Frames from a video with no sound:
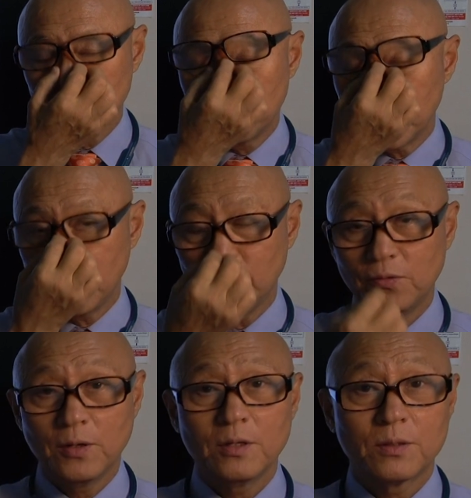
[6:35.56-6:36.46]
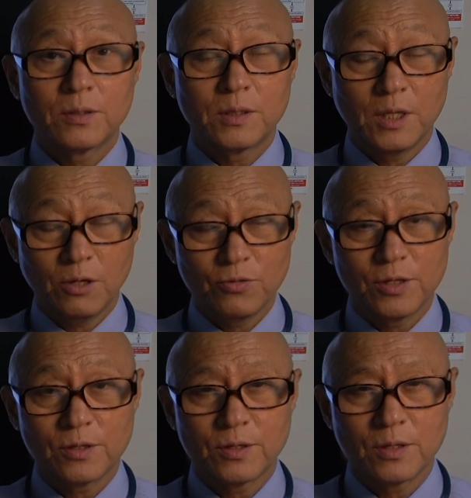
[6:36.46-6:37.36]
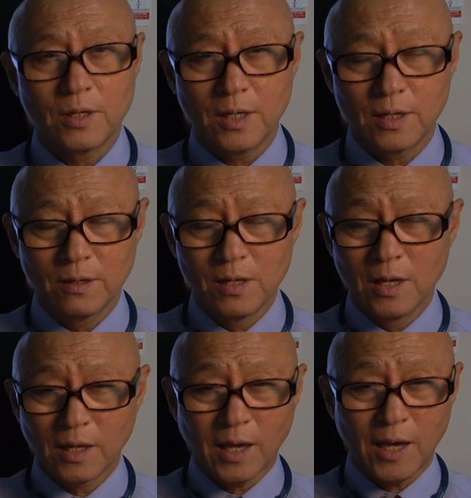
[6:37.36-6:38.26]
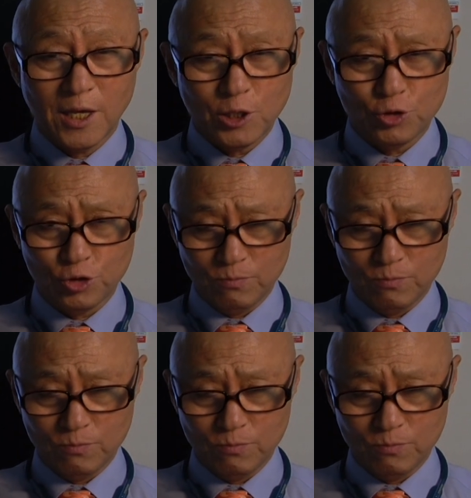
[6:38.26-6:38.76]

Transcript: But if it is a serious like cage,